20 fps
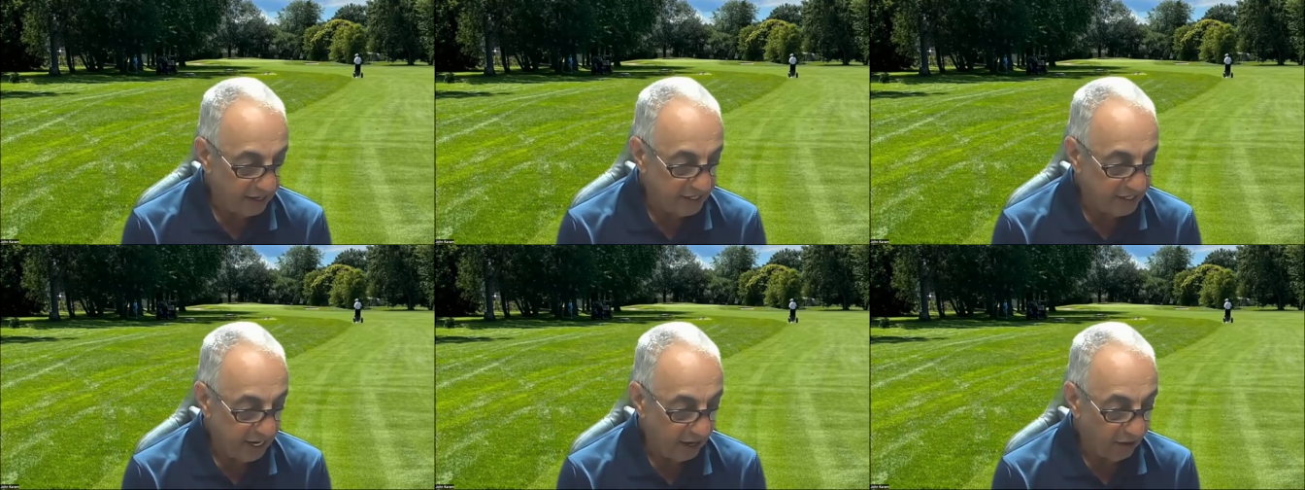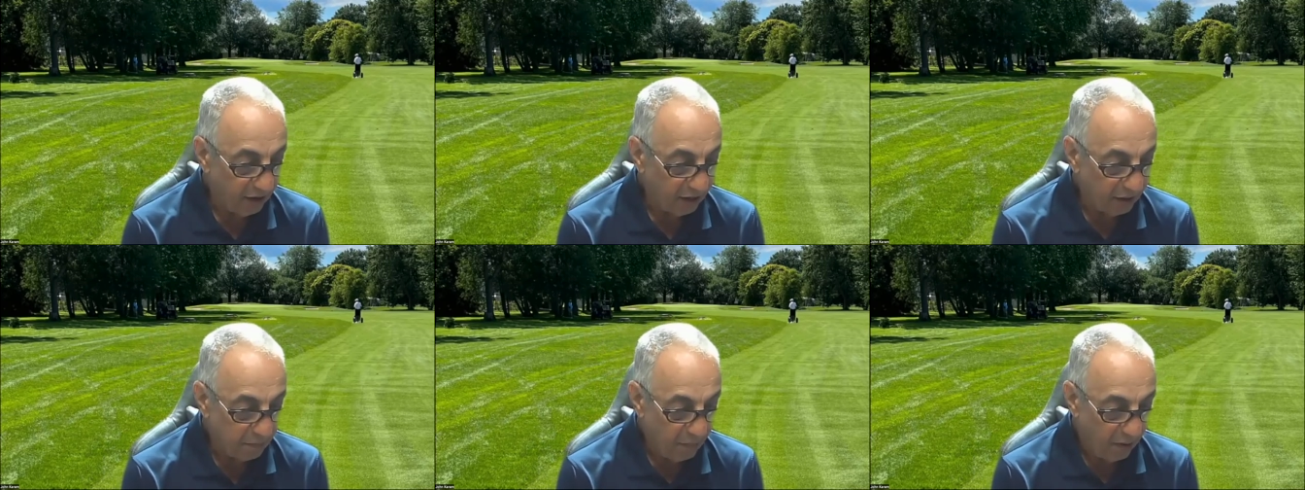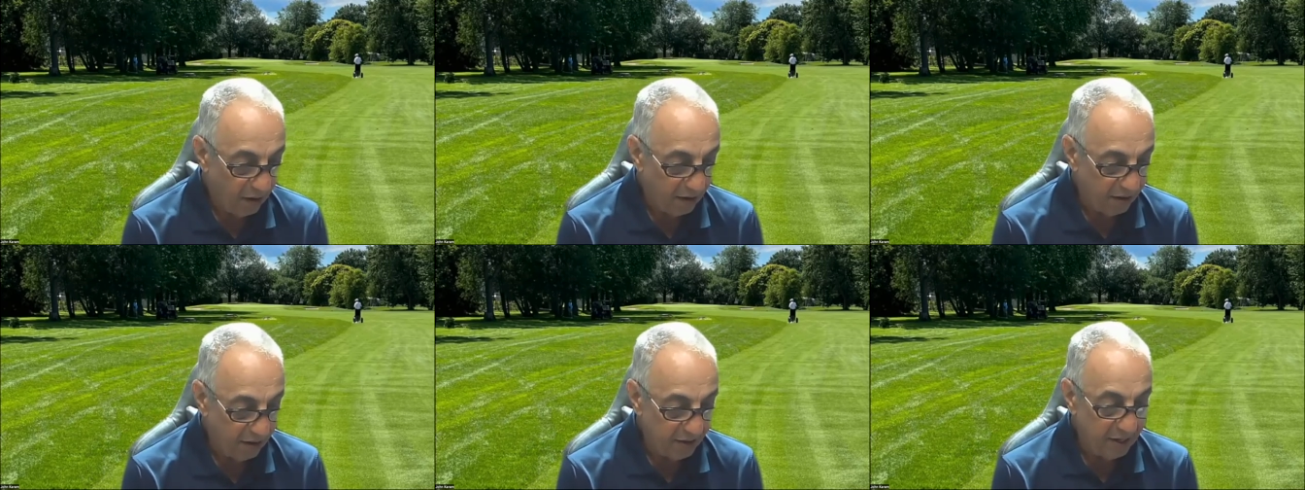Derek
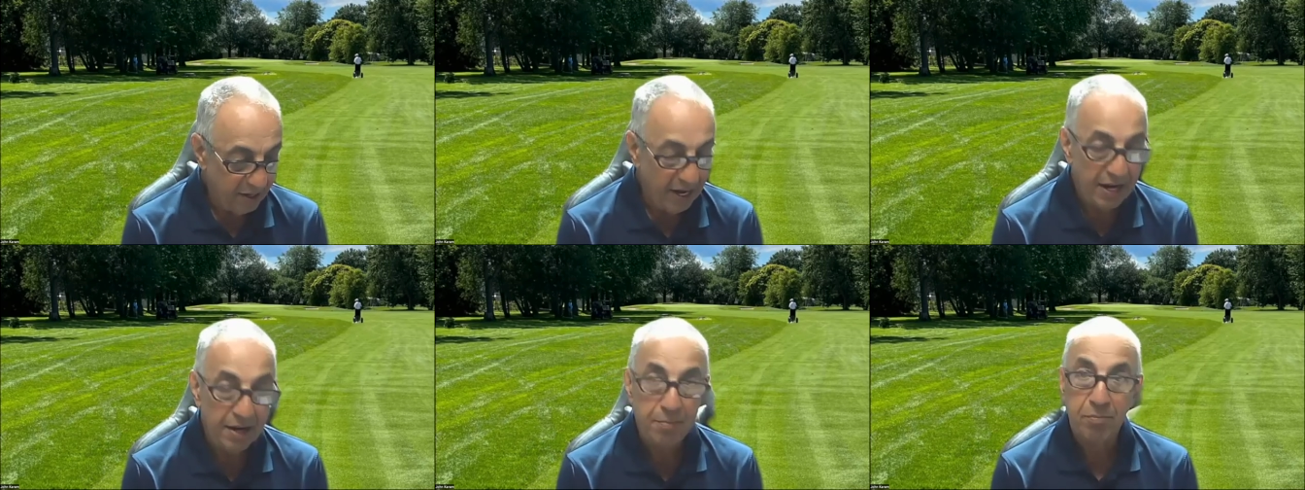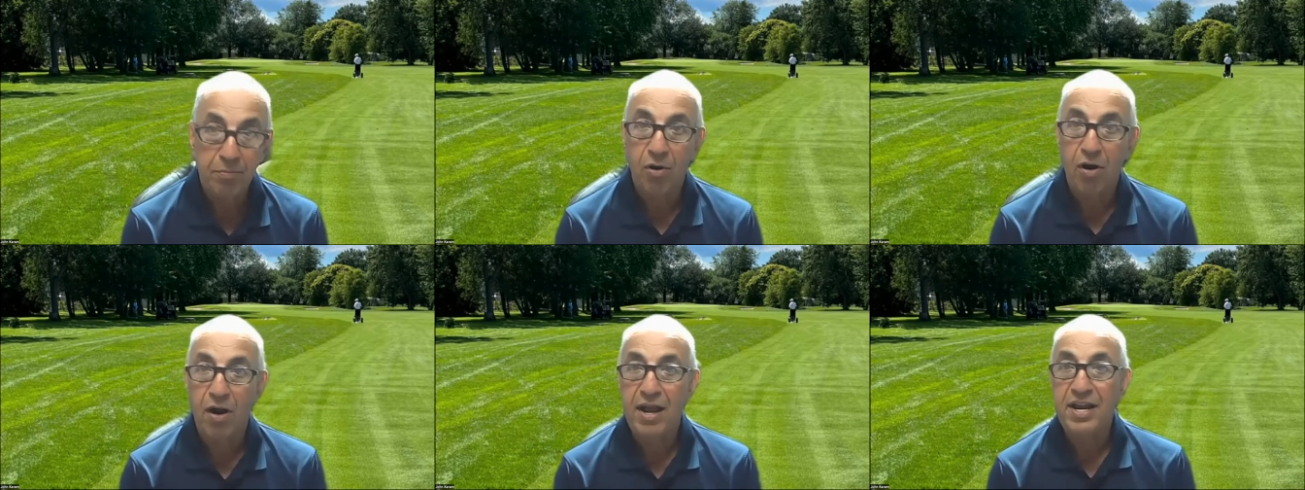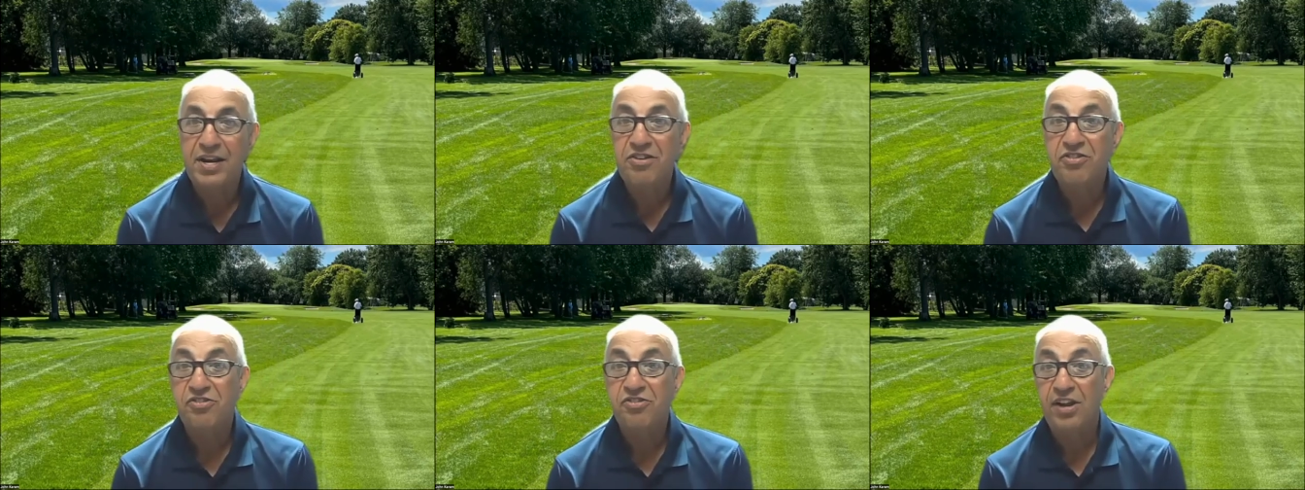Martin and
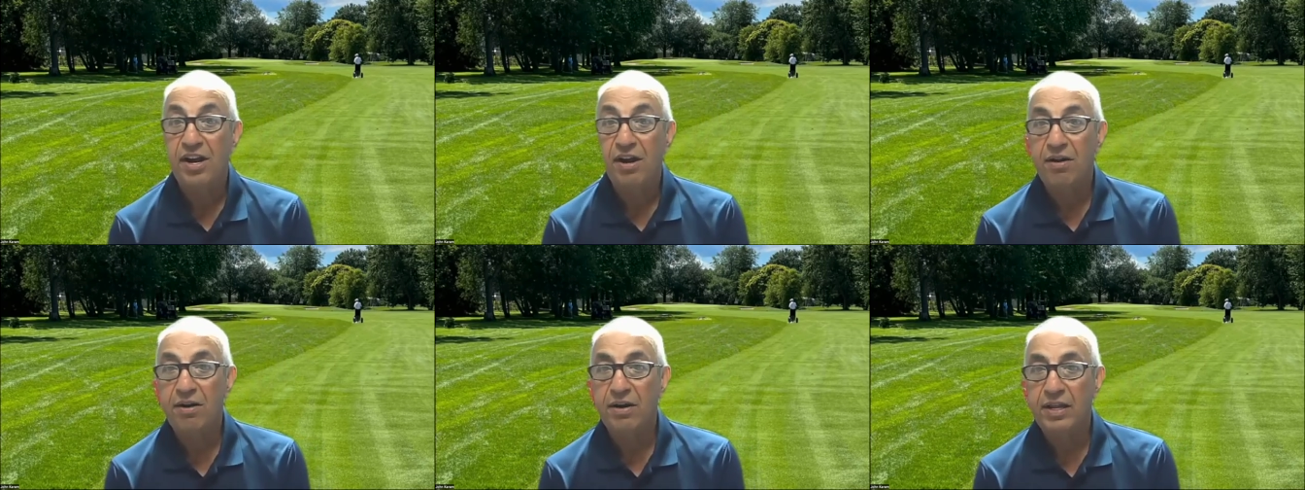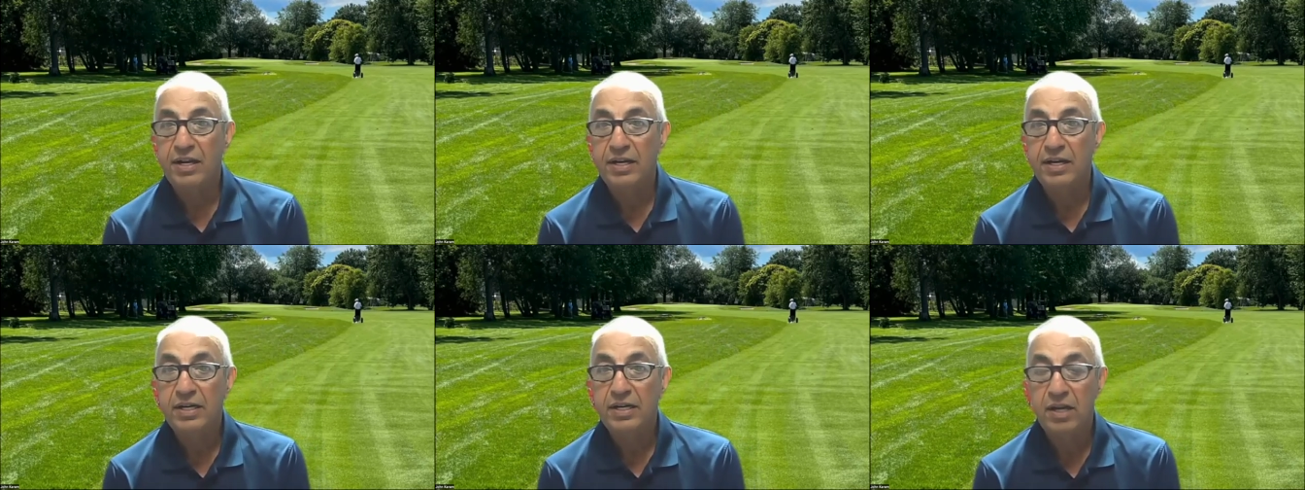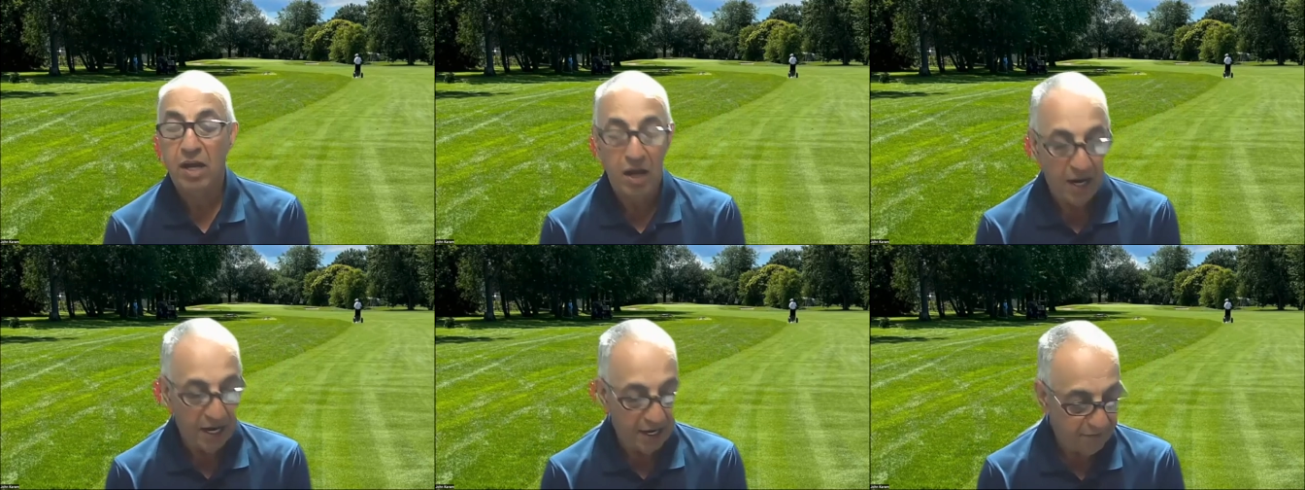Brian Sheridan
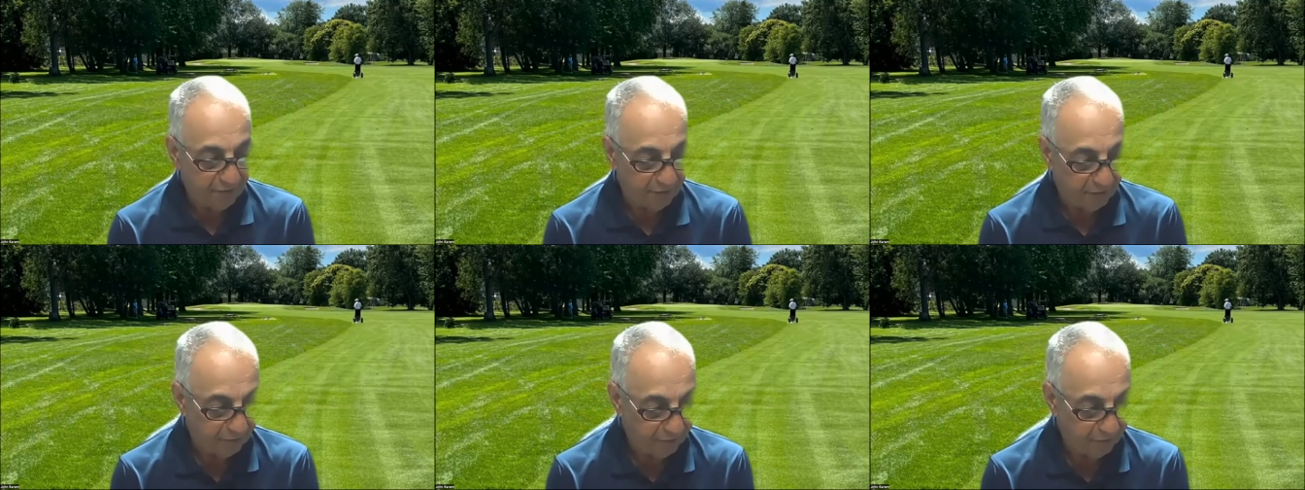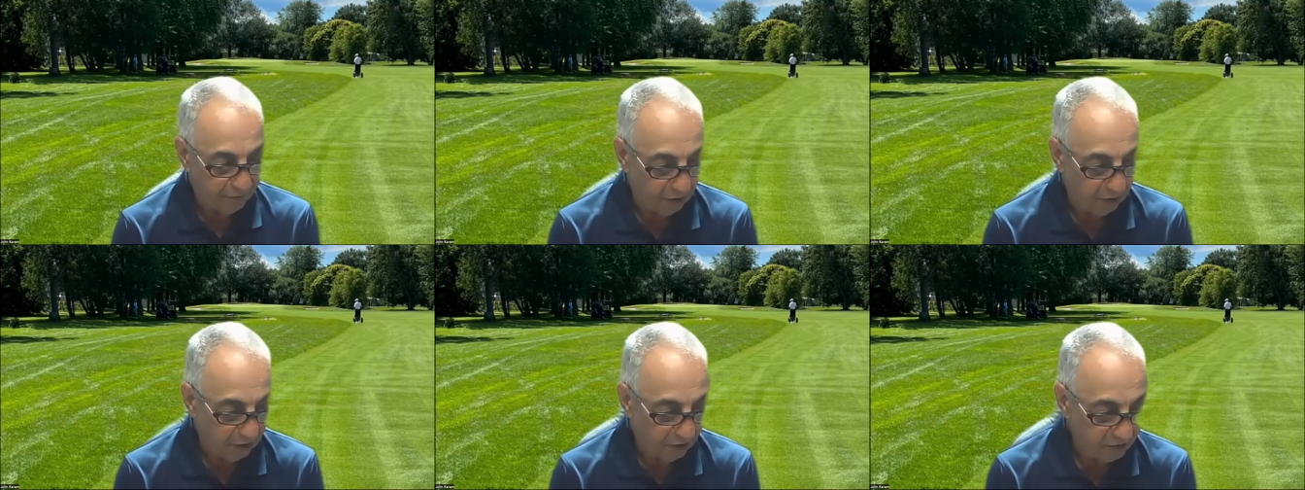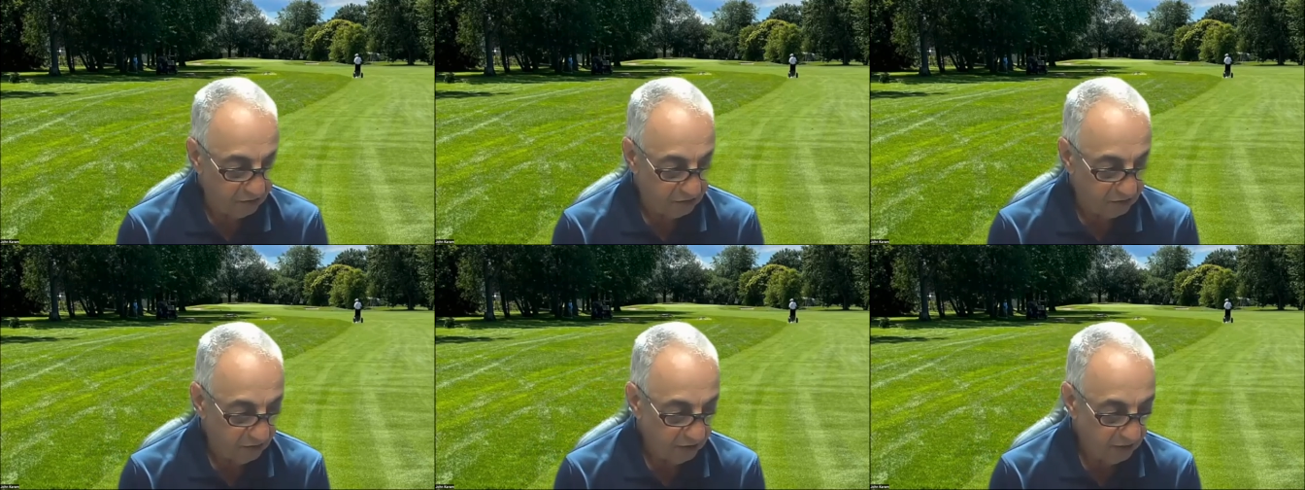tied for
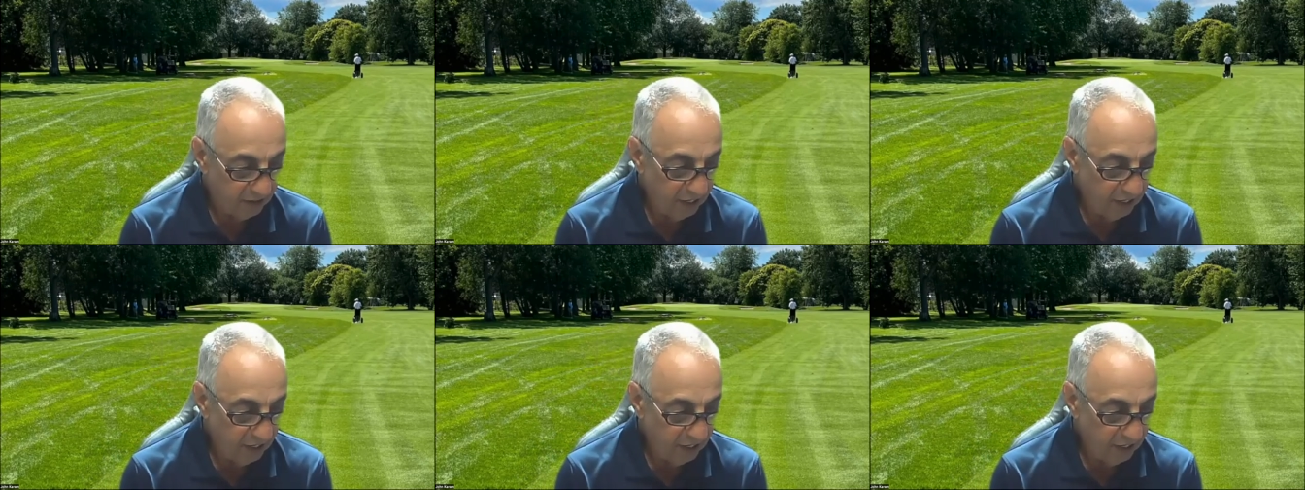first,